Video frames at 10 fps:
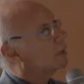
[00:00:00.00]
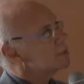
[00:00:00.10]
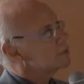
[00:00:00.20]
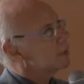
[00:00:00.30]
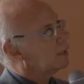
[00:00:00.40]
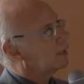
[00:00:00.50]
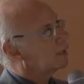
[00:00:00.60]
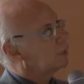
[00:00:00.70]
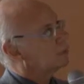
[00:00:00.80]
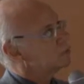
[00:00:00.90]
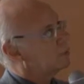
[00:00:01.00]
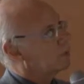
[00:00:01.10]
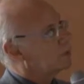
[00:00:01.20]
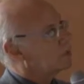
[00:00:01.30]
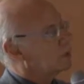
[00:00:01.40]
his uh, keynote
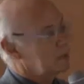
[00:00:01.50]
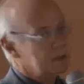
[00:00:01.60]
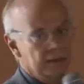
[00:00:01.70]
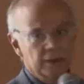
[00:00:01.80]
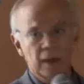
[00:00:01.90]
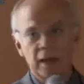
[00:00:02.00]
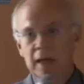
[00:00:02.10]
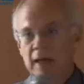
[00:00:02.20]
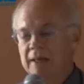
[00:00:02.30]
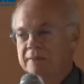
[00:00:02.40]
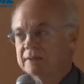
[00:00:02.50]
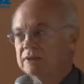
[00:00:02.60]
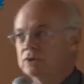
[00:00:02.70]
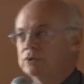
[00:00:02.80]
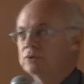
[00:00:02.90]
speech, uh, he has
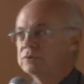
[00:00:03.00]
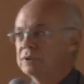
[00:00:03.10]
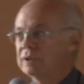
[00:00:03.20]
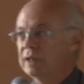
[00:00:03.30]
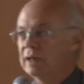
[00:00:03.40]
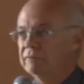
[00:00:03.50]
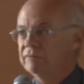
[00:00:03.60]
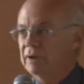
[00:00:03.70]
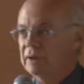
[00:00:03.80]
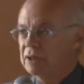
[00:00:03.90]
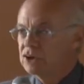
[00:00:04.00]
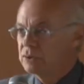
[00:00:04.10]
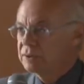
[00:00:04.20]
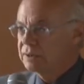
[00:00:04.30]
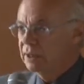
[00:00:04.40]
introduced a, a very
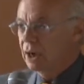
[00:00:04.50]
interesting